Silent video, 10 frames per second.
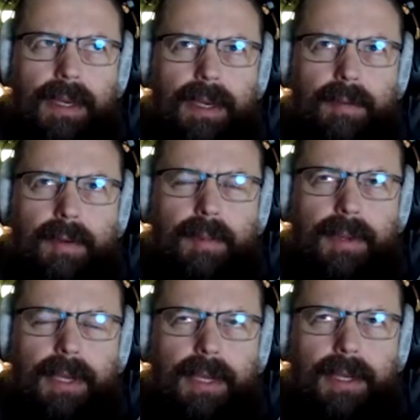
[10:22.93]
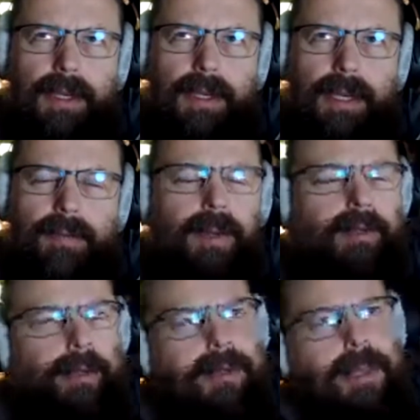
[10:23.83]
if you
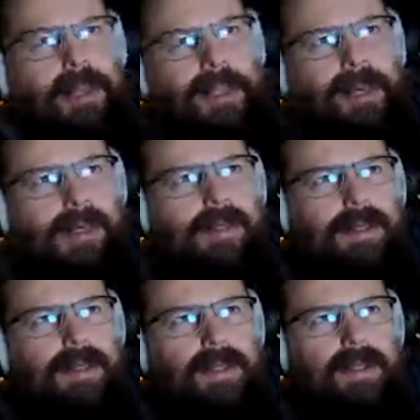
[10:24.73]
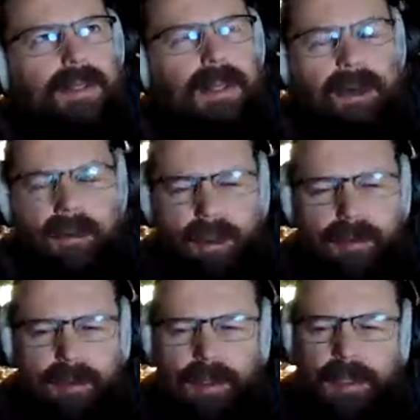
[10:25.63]
think that, now I'm
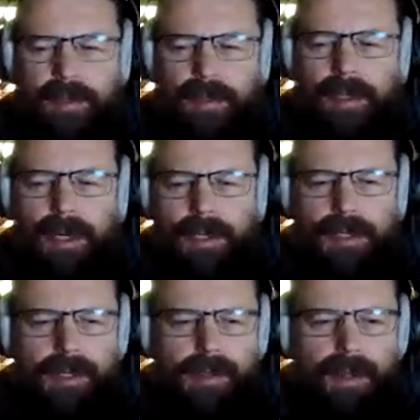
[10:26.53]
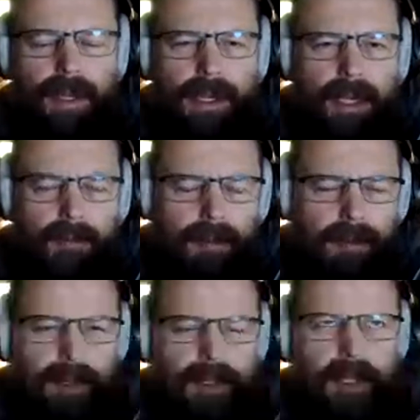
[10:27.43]
talking to the guys here, if you
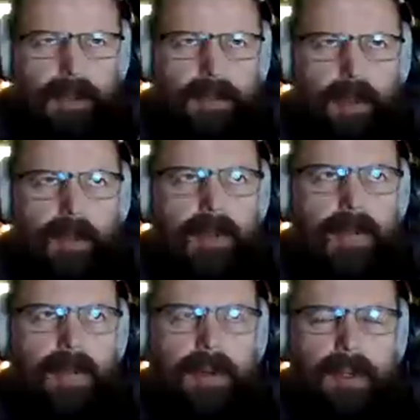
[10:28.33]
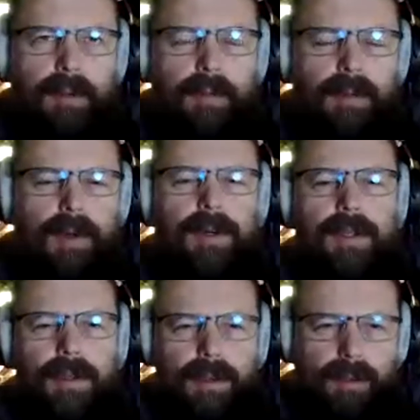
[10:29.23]
think that women will flock
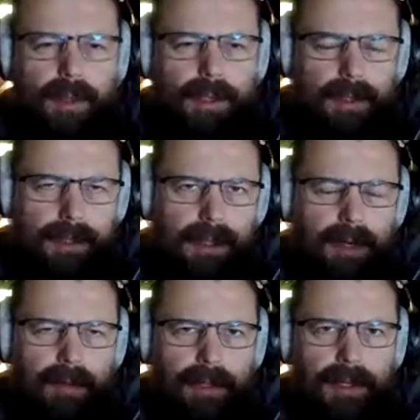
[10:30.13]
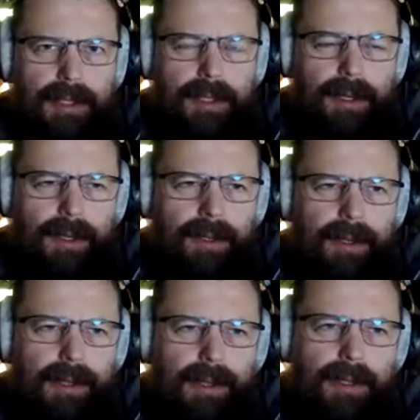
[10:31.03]
to you because you have a nice
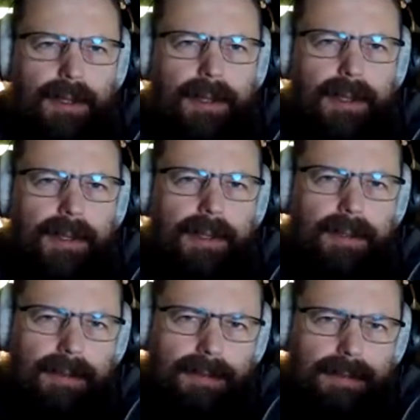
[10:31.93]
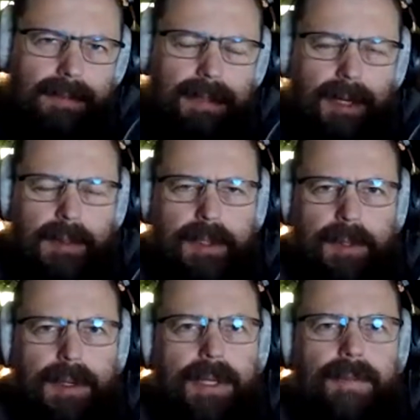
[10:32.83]
car, I'm
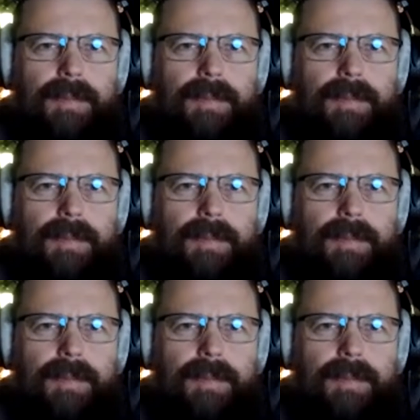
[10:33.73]
sorry.